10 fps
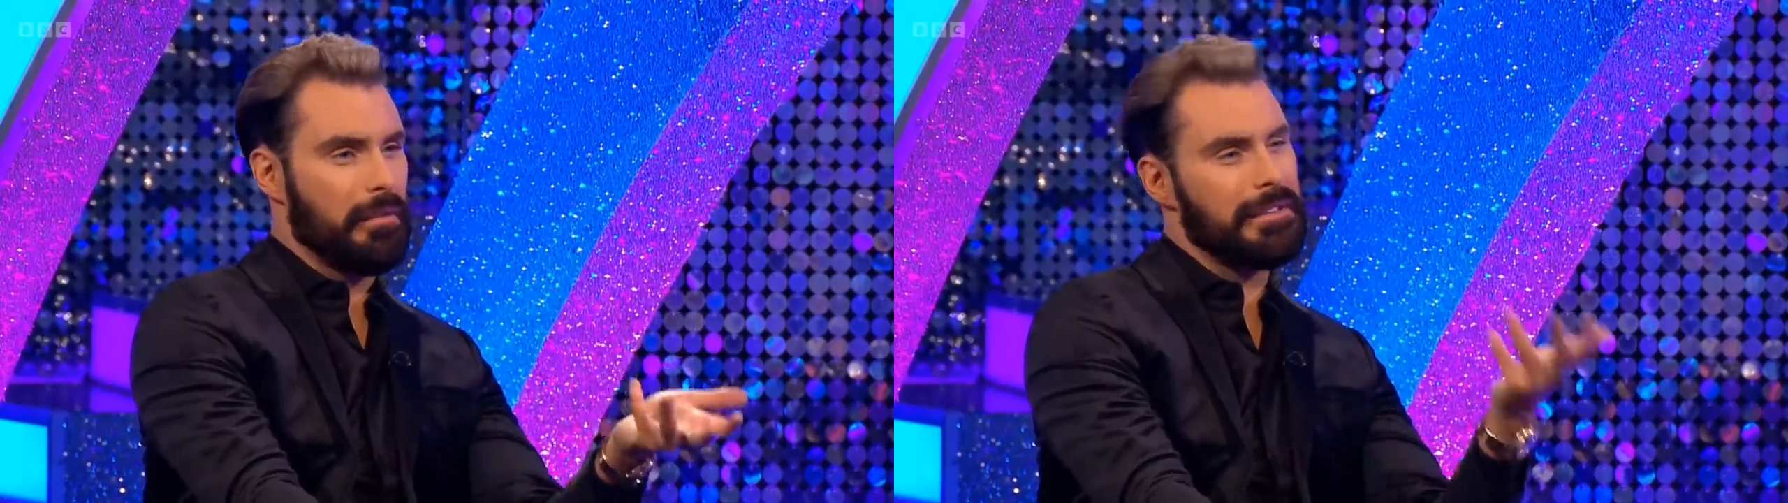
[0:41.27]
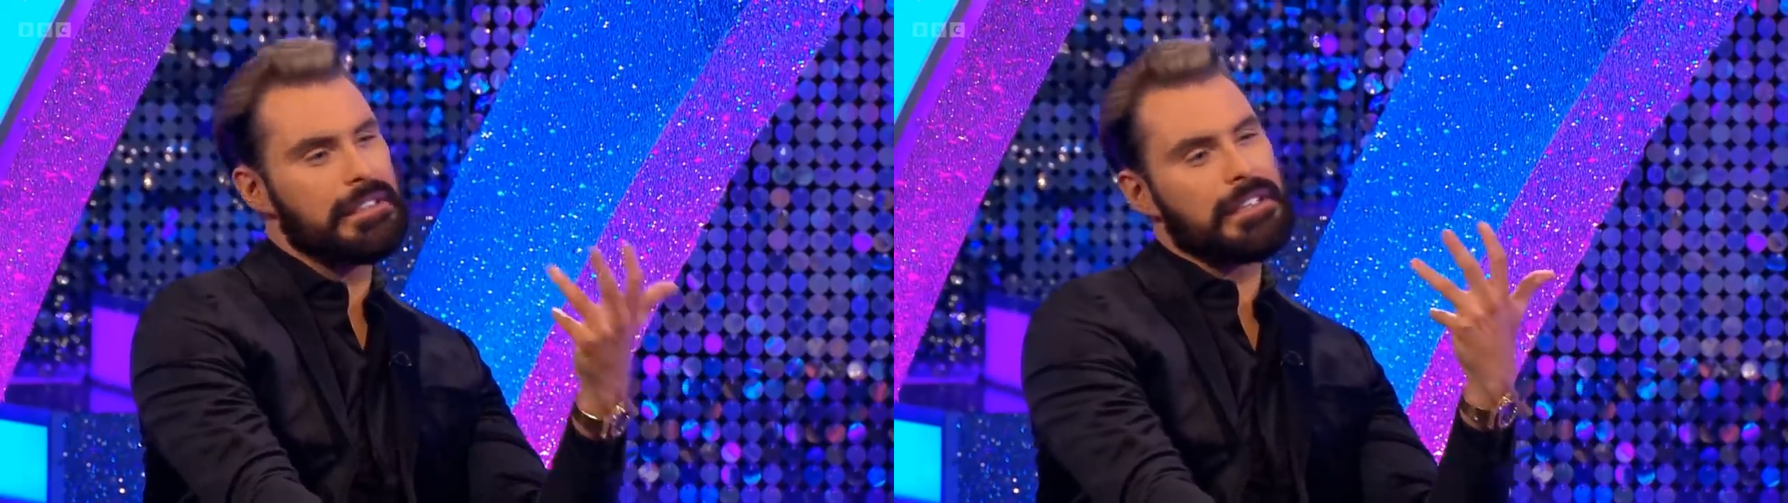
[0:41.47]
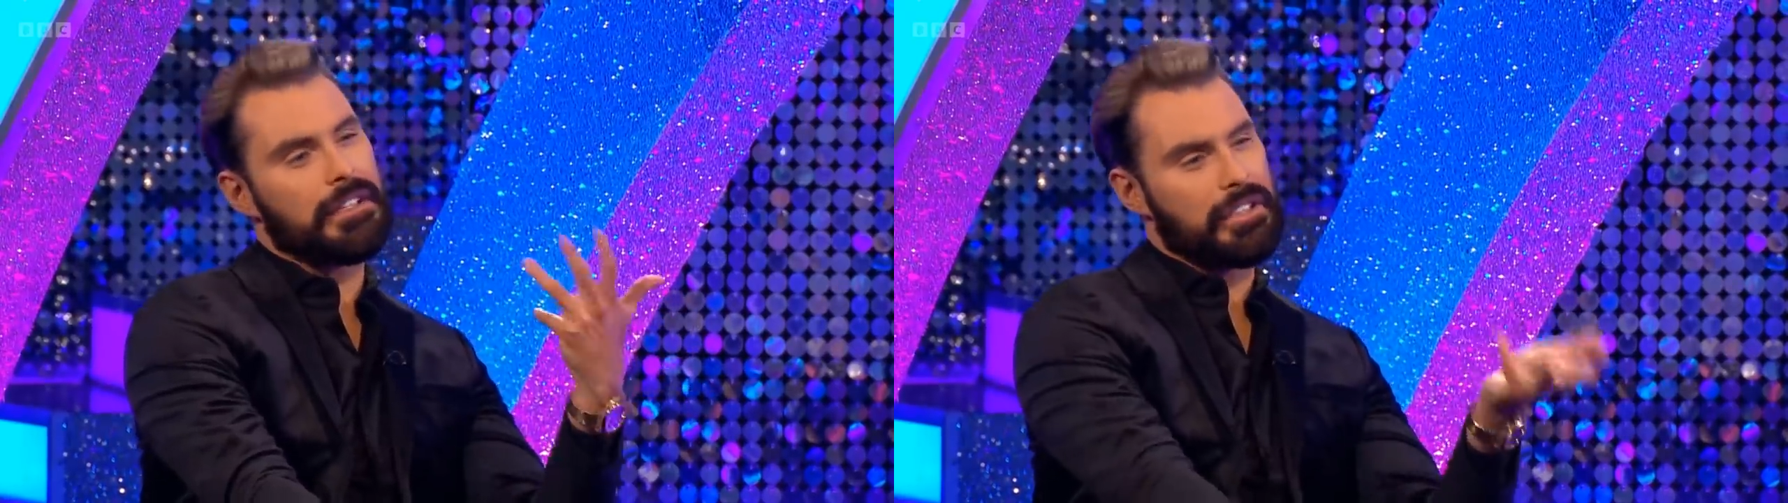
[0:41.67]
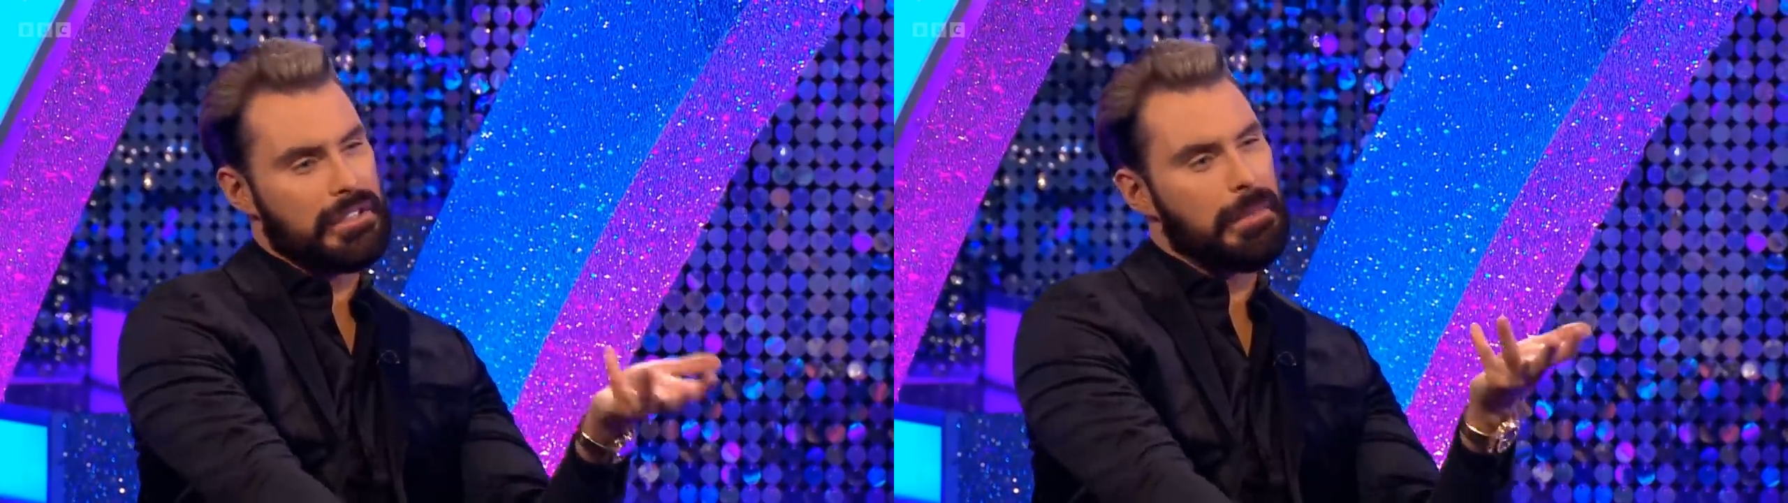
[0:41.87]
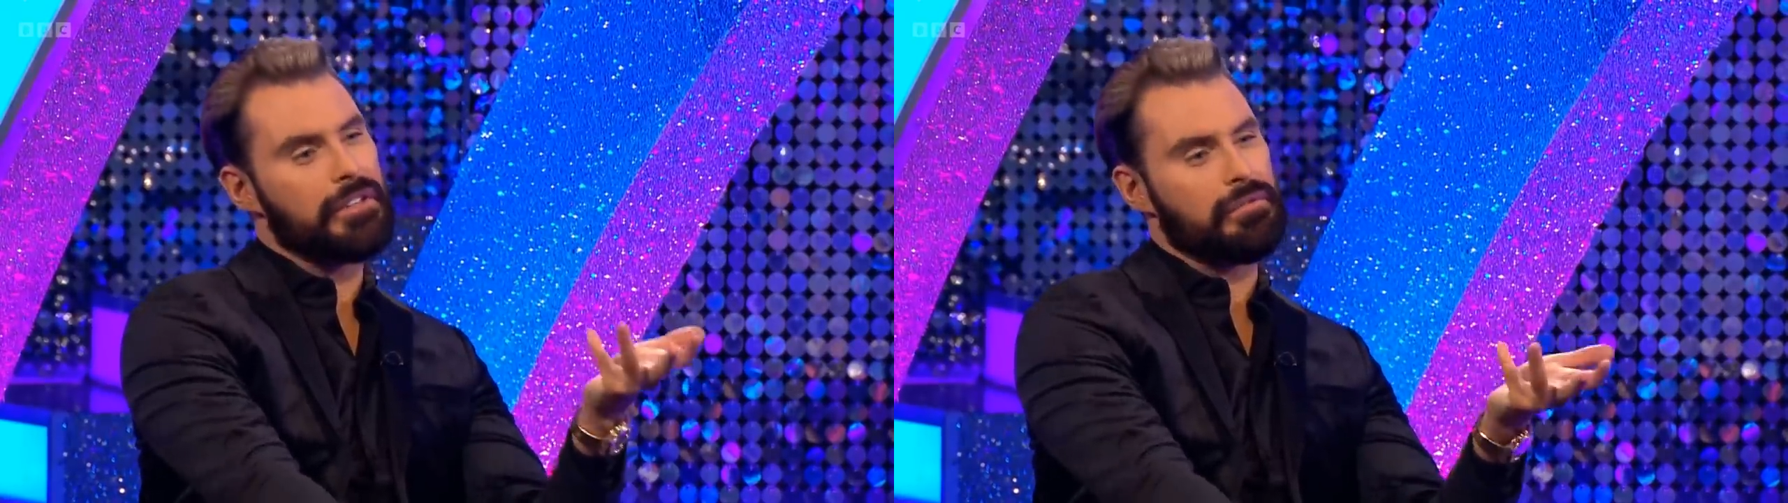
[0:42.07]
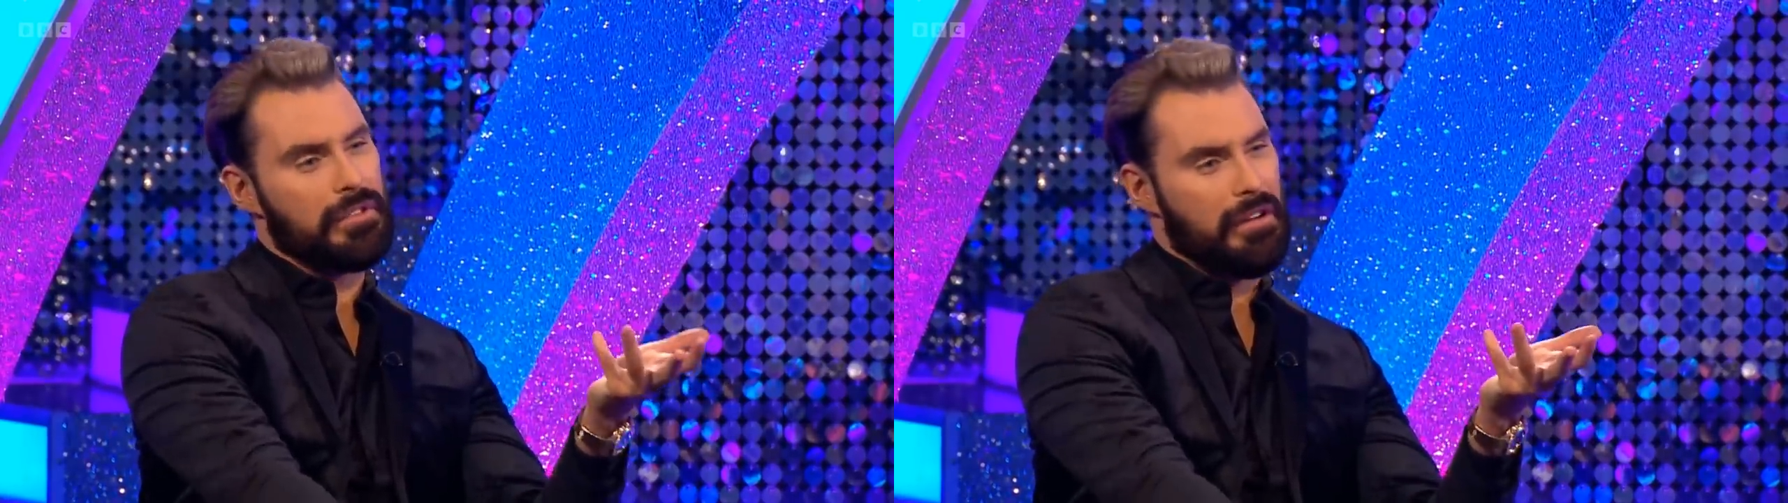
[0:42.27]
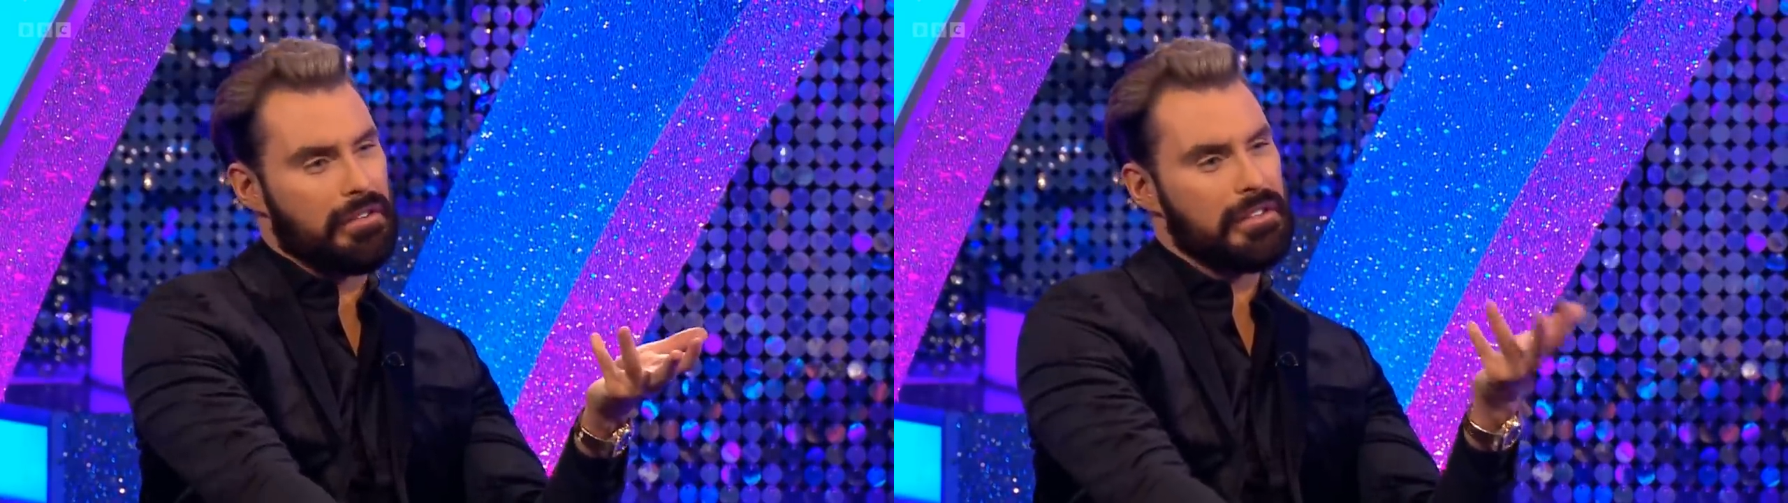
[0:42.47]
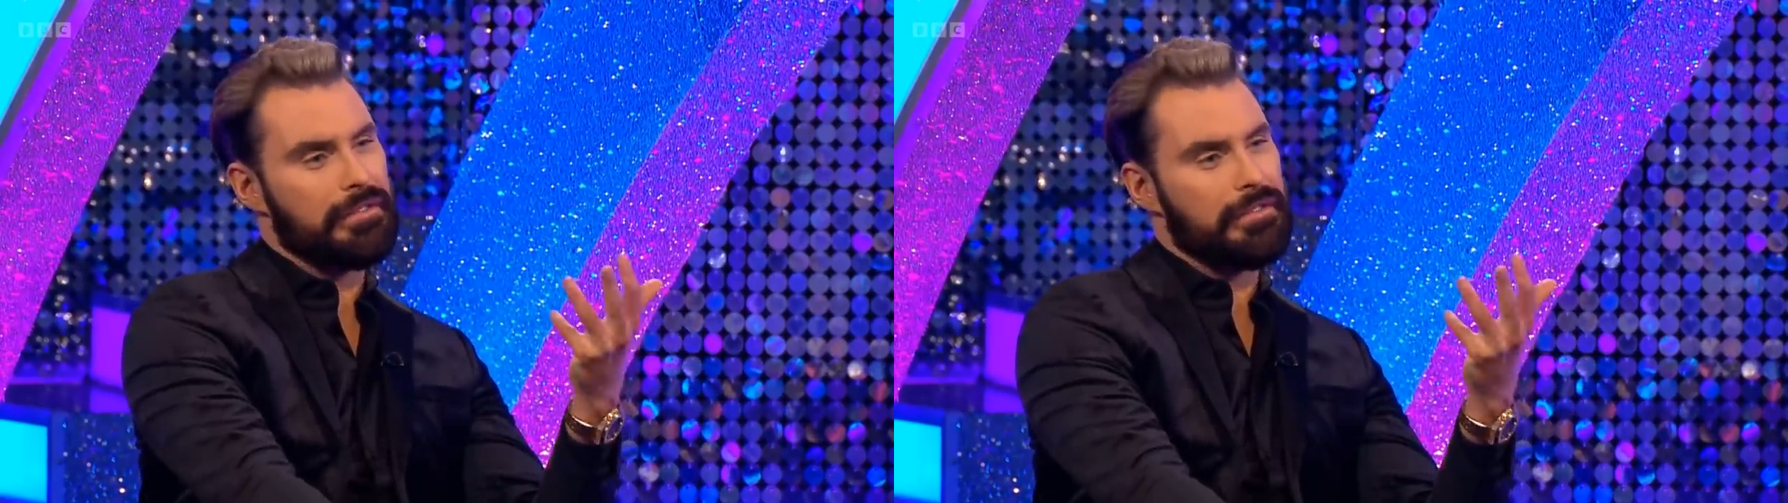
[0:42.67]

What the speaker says: was such a special dance